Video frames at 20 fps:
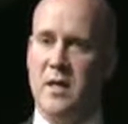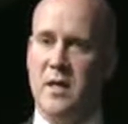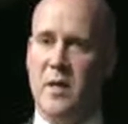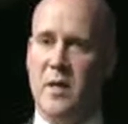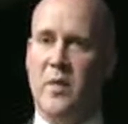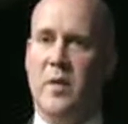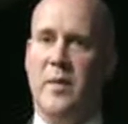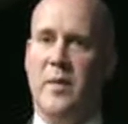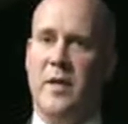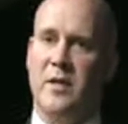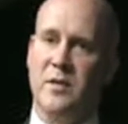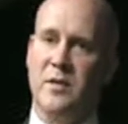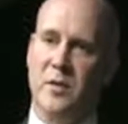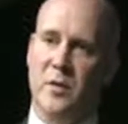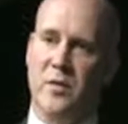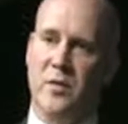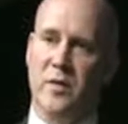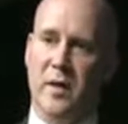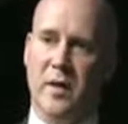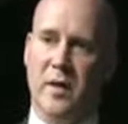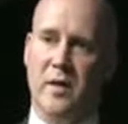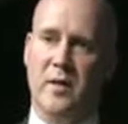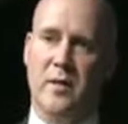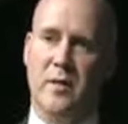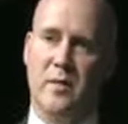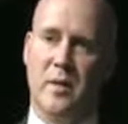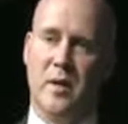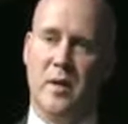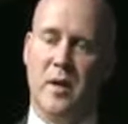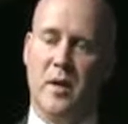they want to make sure that
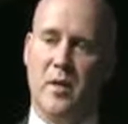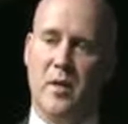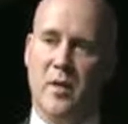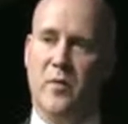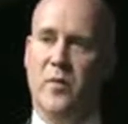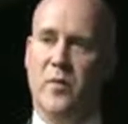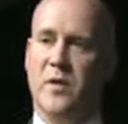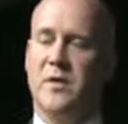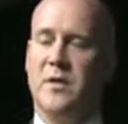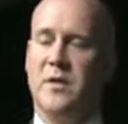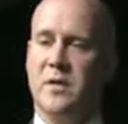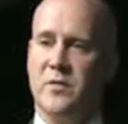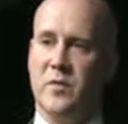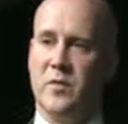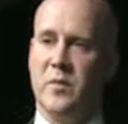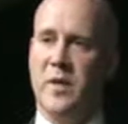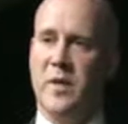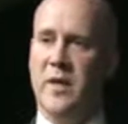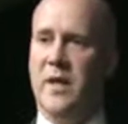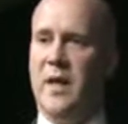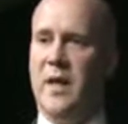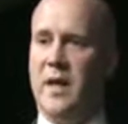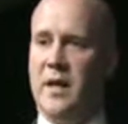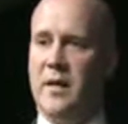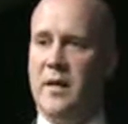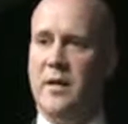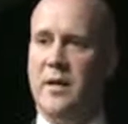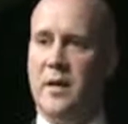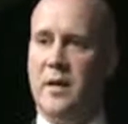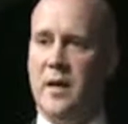the risk is
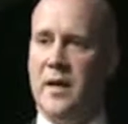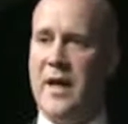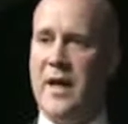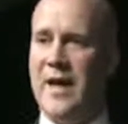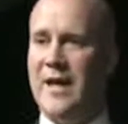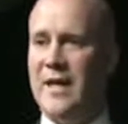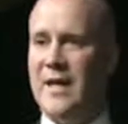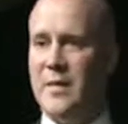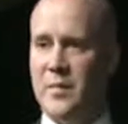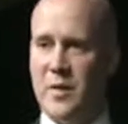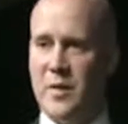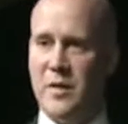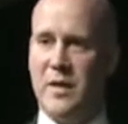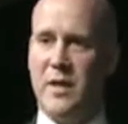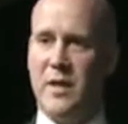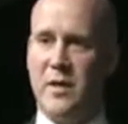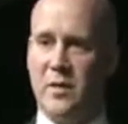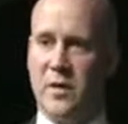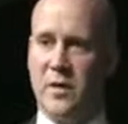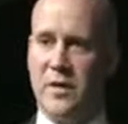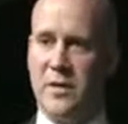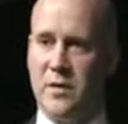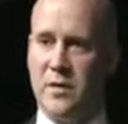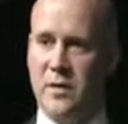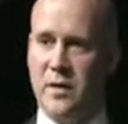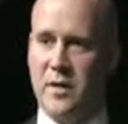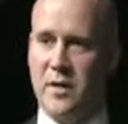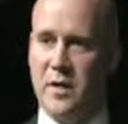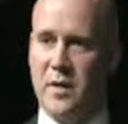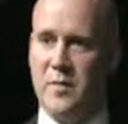remediated on any particular issue
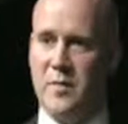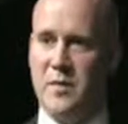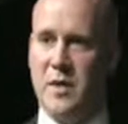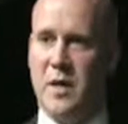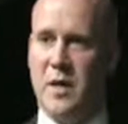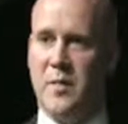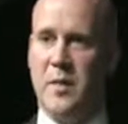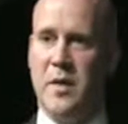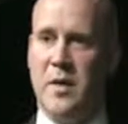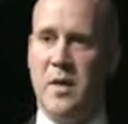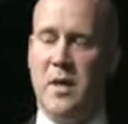that comes up.